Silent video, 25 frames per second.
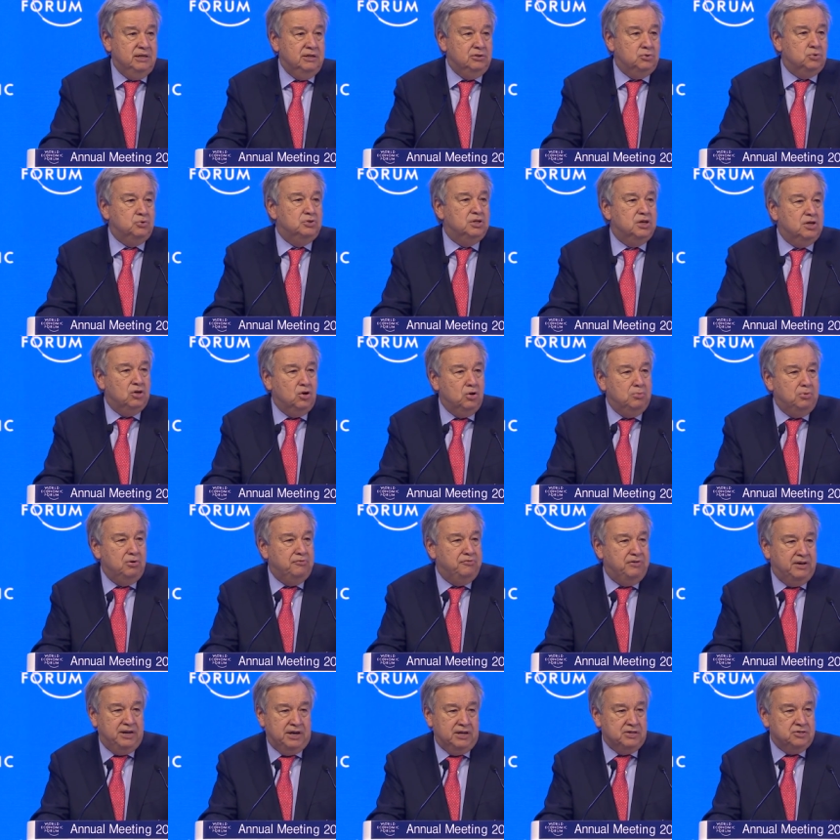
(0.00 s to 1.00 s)
into the
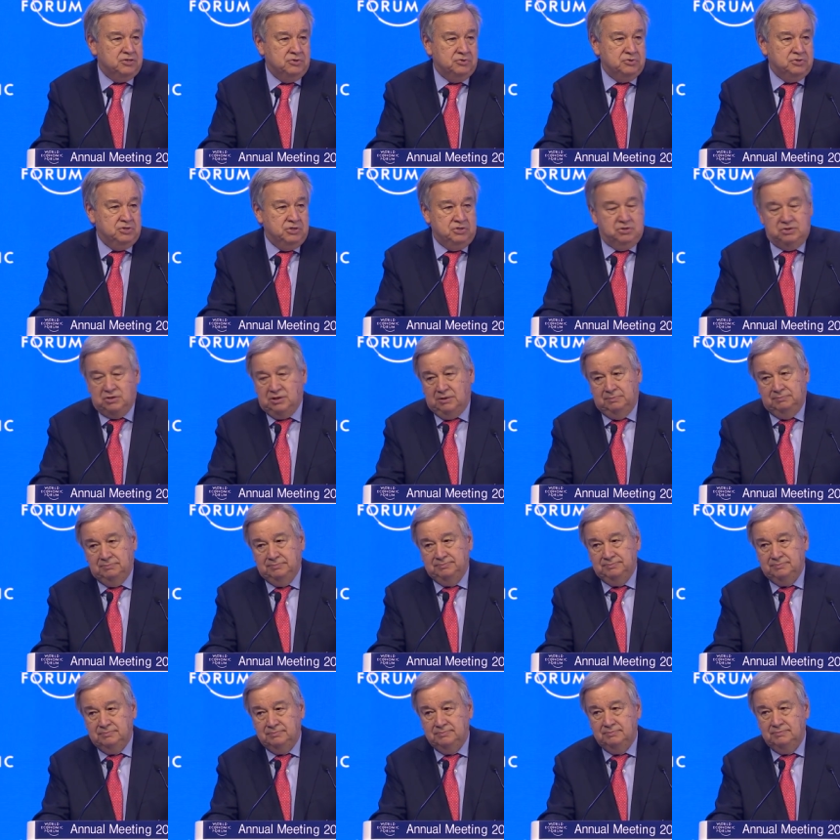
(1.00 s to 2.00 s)
global financial system.
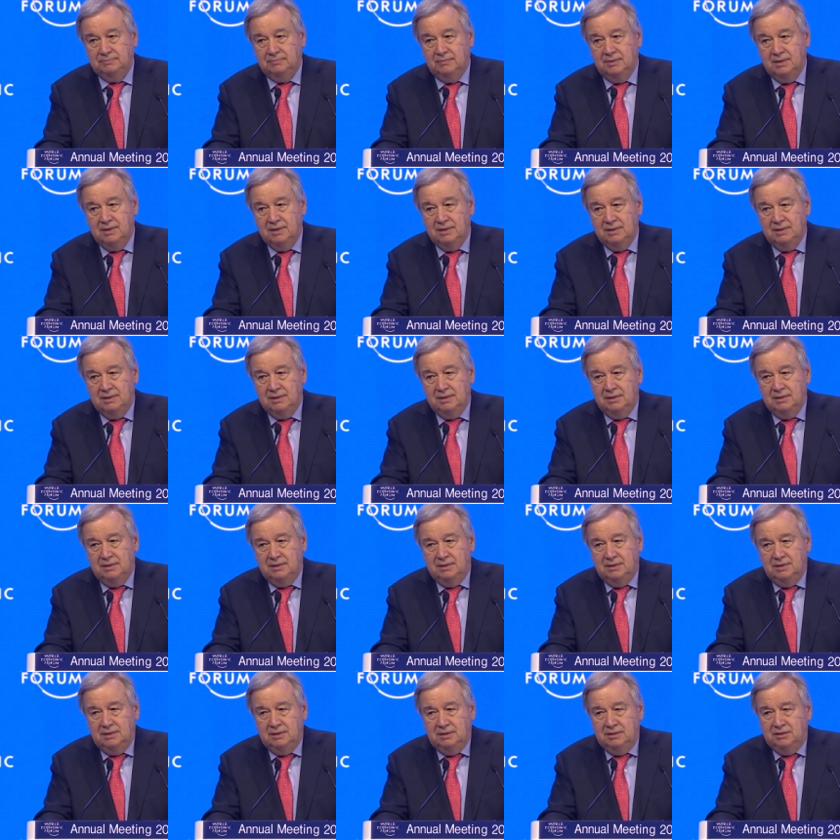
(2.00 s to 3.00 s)

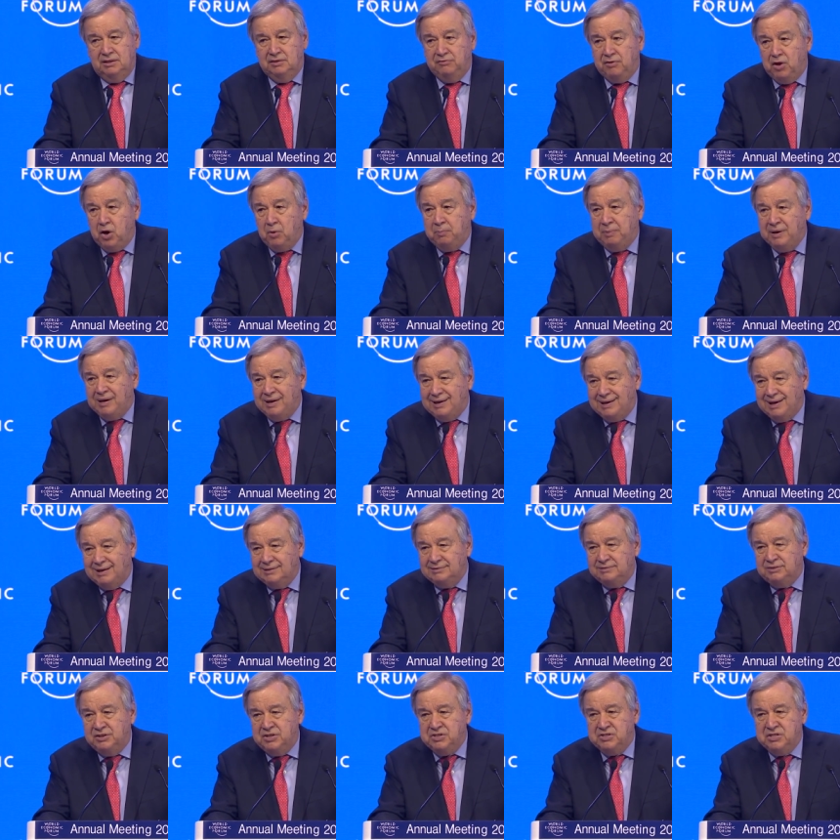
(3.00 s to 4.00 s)
Developing
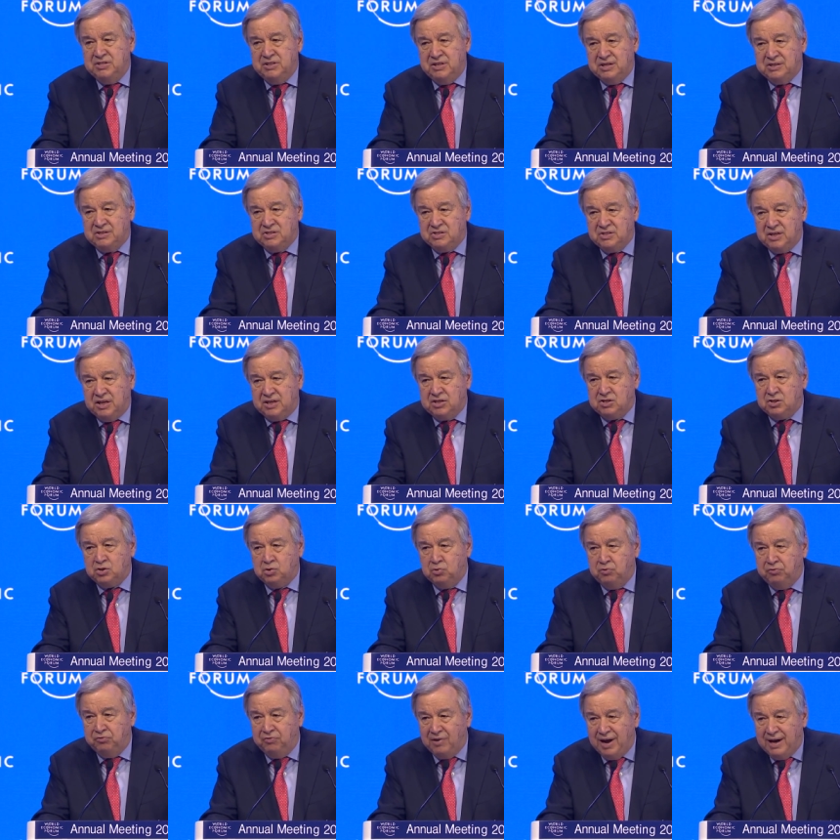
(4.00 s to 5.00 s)
countries need access
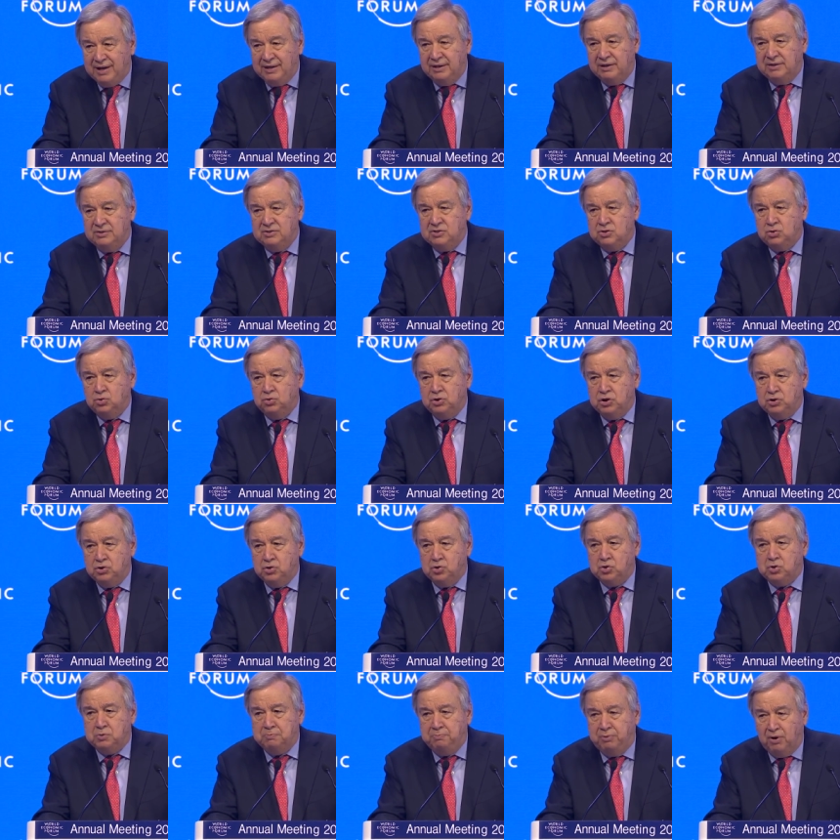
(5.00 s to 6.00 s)
to finance to
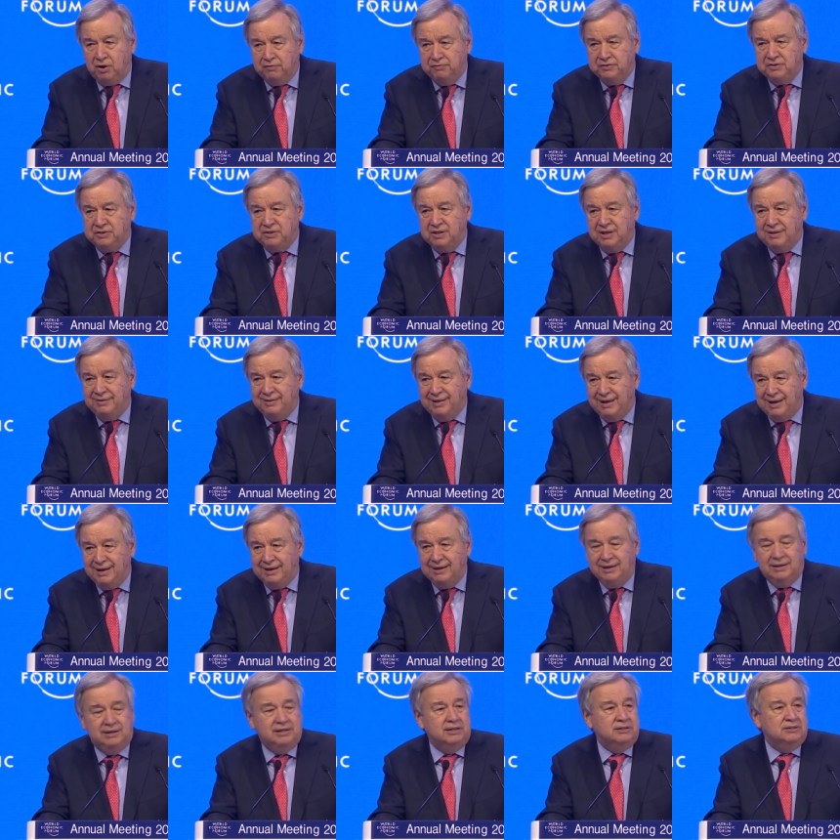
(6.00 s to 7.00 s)
reduce poverty and
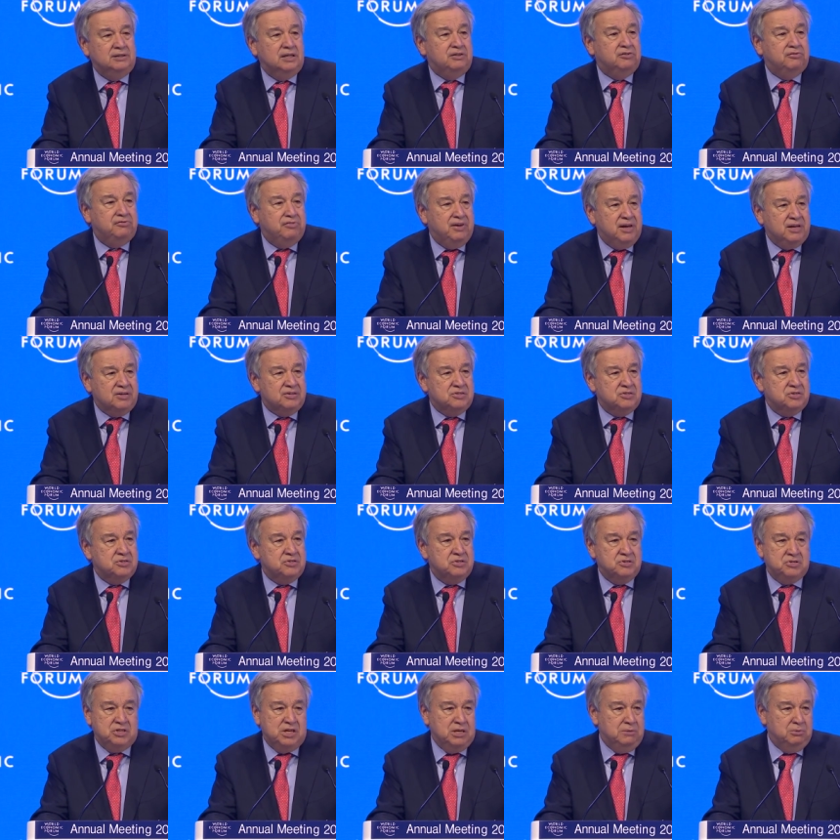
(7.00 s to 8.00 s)
hunger and advance the
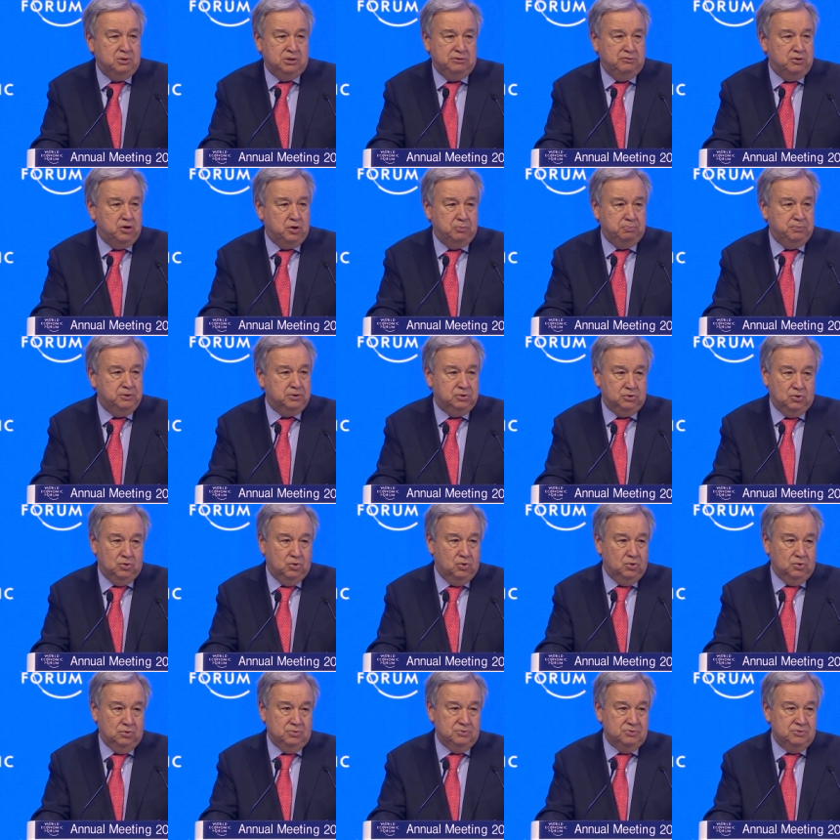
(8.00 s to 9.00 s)
Sustainable Development
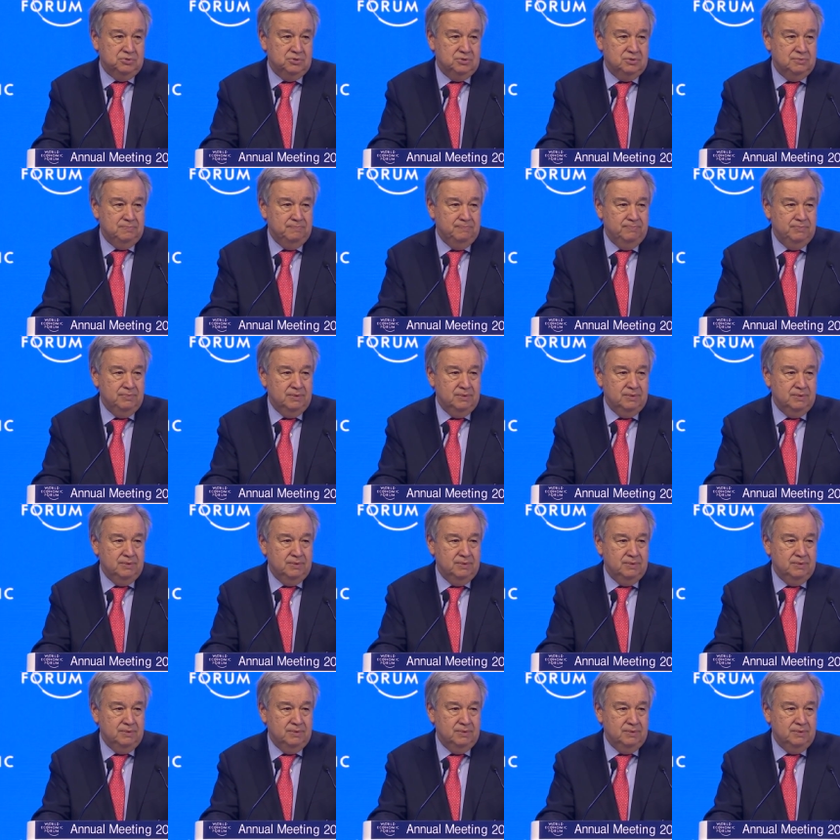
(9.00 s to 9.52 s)
Goals.